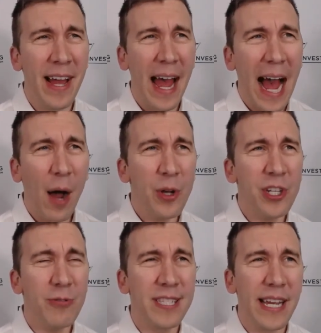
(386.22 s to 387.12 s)
How would
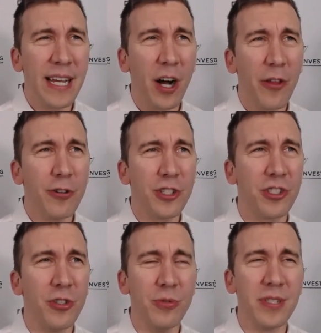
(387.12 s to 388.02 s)
you say other
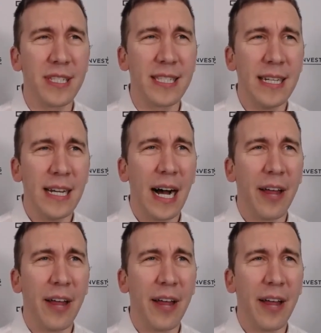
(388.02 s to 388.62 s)
students uh,